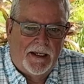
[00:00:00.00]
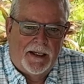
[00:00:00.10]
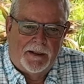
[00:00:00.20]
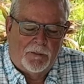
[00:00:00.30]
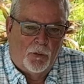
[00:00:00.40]

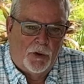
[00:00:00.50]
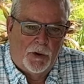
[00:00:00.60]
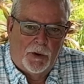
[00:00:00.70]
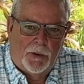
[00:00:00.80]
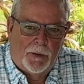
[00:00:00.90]
it
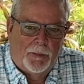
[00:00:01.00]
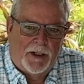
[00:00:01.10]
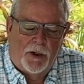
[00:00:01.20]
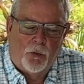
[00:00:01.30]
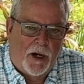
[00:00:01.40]
will
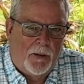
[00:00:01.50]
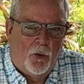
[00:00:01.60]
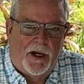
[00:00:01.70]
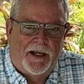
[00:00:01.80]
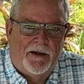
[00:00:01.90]
be a great
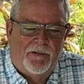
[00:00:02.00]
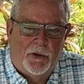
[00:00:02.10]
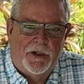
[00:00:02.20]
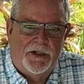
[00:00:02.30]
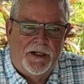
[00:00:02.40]
way
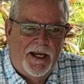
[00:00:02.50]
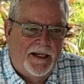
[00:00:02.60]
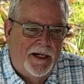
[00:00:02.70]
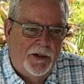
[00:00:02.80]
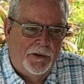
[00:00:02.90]
for you to take
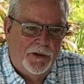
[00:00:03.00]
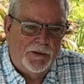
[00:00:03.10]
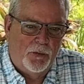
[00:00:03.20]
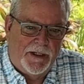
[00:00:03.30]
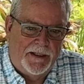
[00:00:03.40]
care of
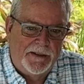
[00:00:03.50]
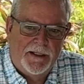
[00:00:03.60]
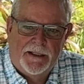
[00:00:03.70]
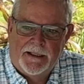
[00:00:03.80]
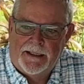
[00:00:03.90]
those weeds
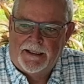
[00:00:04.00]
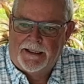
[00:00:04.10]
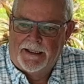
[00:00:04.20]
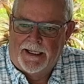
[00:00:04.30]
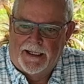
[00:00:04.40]

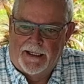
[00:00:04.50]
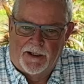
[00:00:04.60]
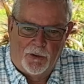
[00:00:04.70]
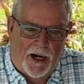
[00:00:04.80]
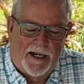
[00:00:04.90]

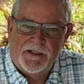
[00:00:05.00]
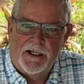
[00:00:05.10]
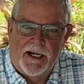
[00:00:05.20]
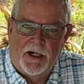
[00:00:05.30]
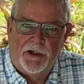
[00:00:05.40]
and grass in
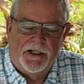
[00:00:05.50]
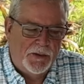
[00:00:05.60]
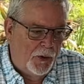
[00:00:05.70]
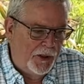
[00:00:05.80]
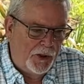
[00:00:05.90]
areas
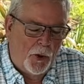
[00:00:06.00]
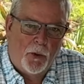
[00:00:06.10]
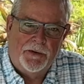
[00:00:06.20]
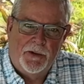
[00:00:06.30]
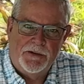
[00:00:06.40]
where you don't
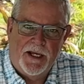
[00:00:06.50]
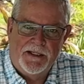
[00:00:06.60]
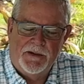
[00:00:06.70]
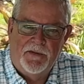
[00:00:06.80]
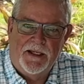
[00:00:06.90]
want those
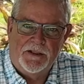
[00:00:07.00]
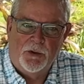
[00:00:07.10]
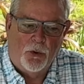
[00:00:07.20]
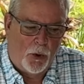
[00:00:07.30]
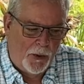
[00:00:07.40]
kinds of things
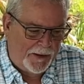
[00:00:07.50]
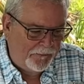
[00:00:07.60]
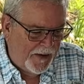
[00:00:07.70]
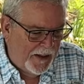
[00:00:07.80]
growing.